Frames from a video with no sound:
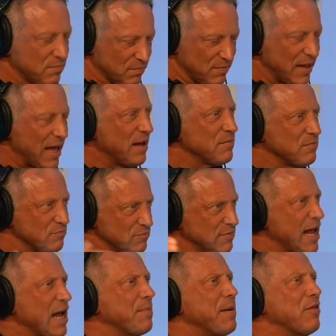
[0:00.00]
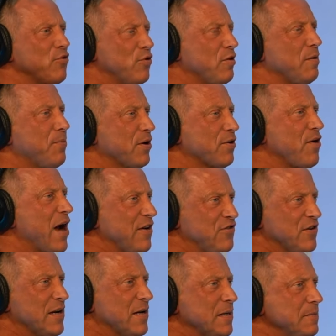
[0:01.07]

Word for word: You know, there's a some, take me through the progression. Some